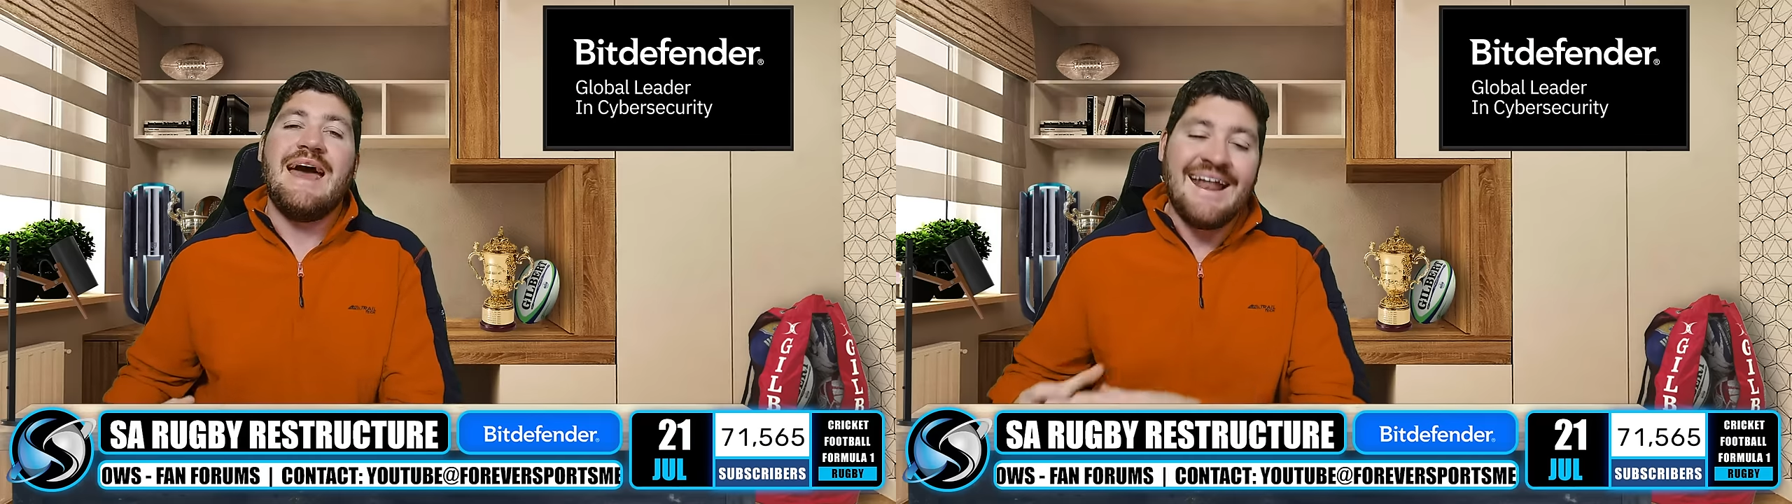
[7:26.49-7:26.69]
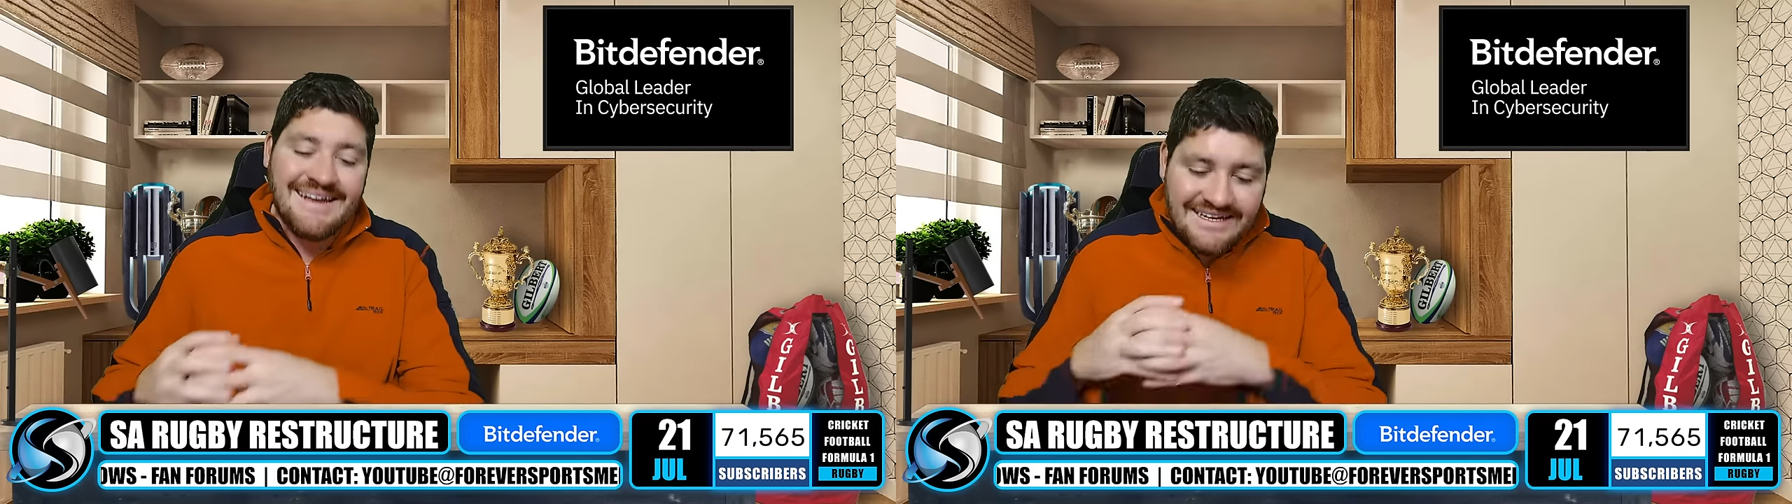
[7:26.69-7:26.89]

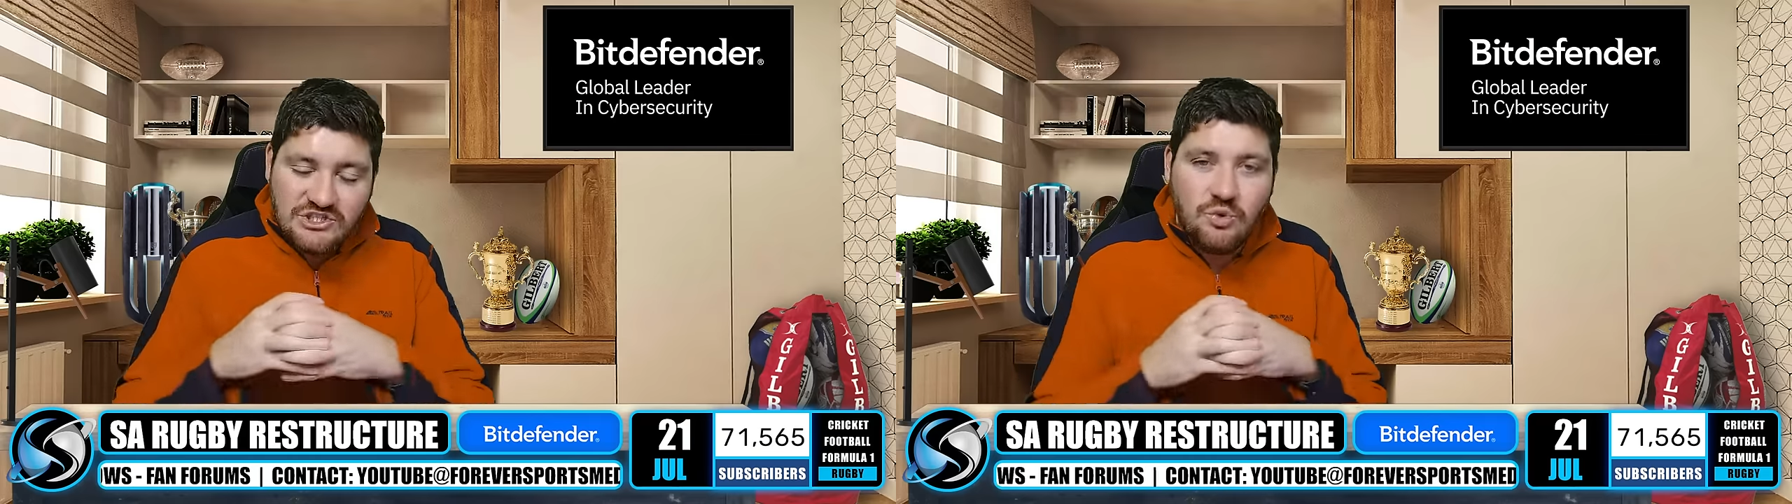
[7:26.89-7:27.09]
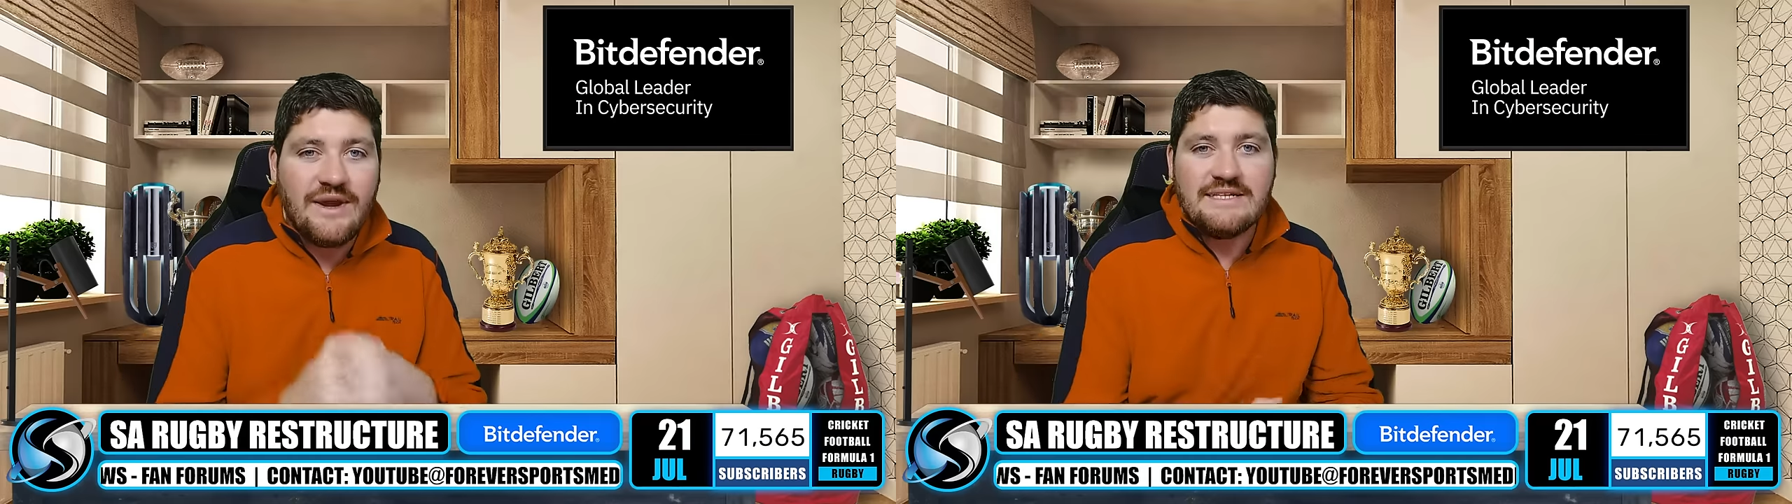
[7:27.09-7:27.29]
at an under
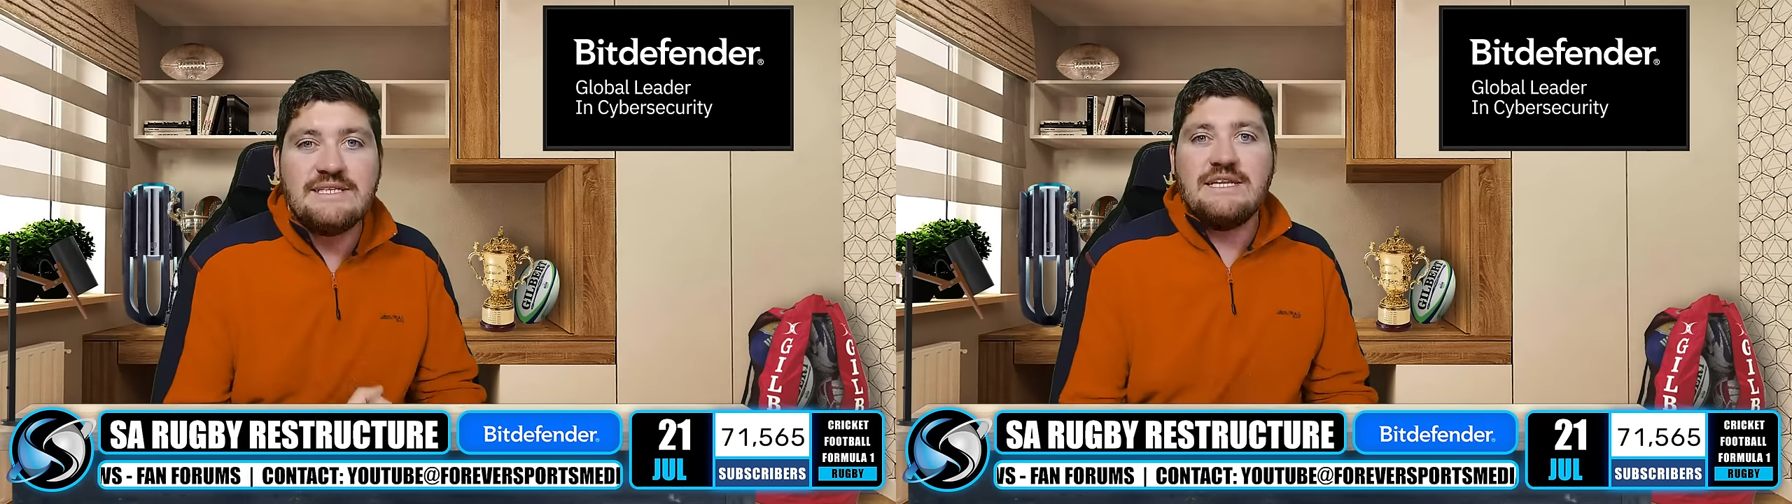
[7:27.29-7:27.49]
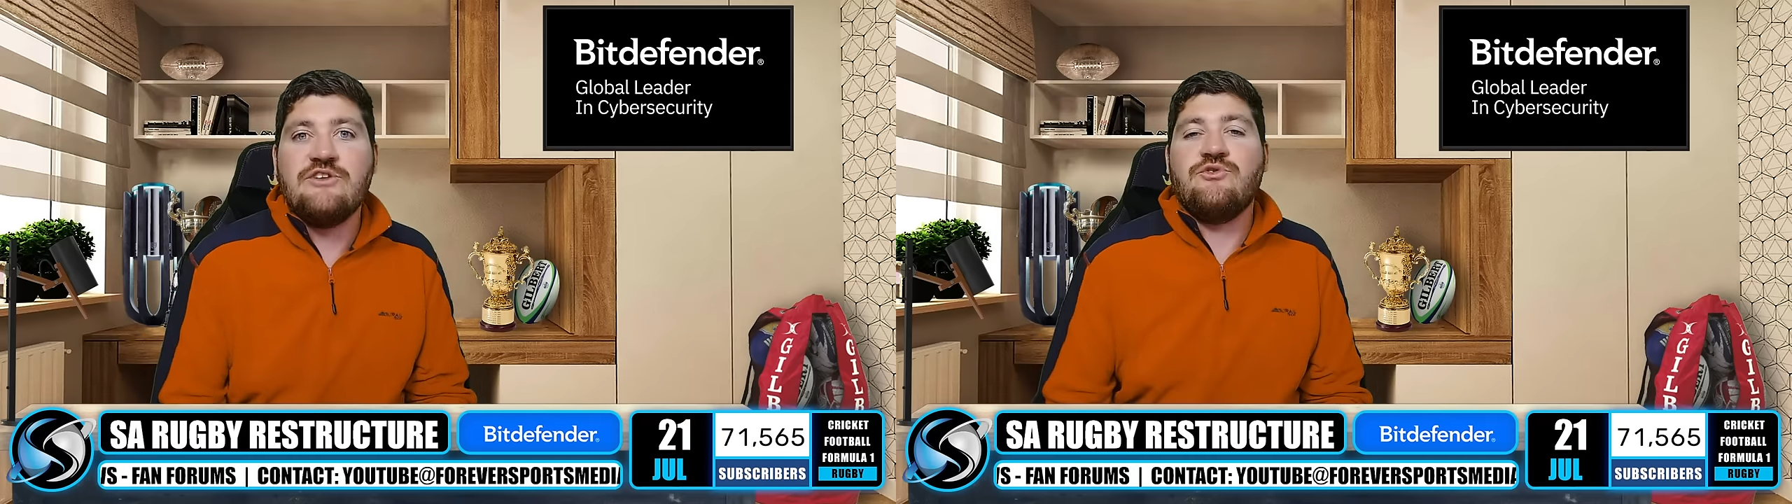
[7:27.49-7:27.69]

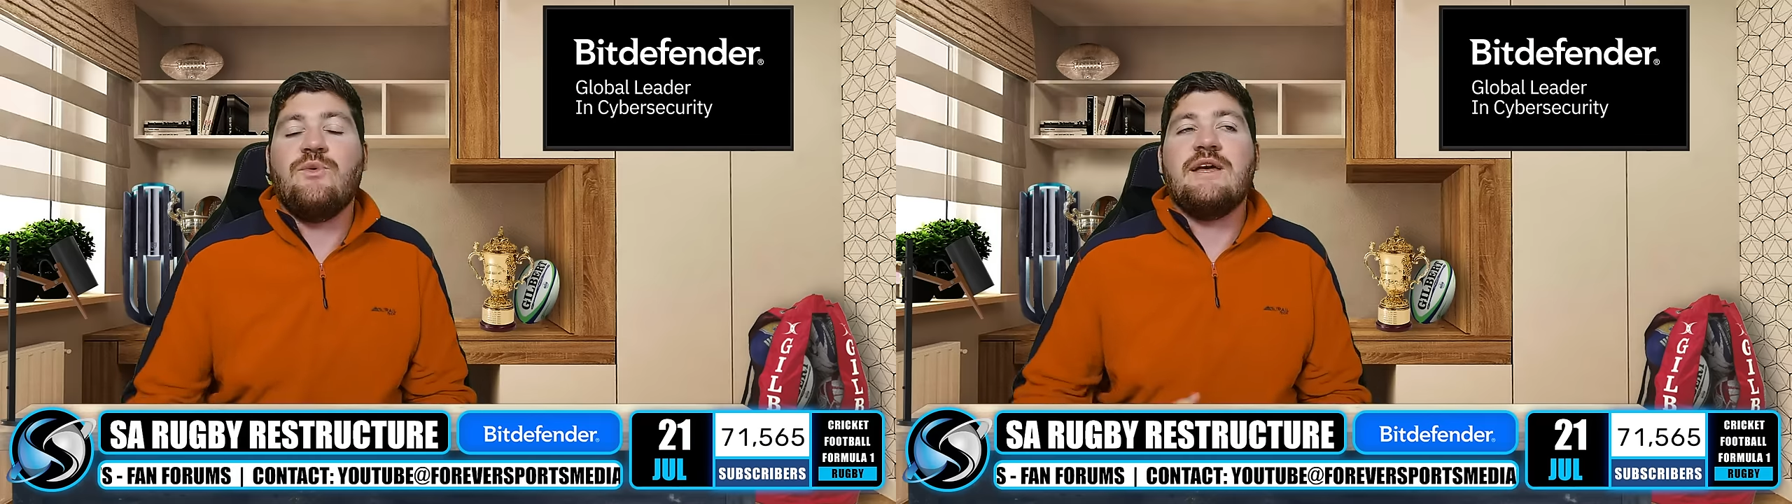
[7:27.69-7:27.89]
20 level where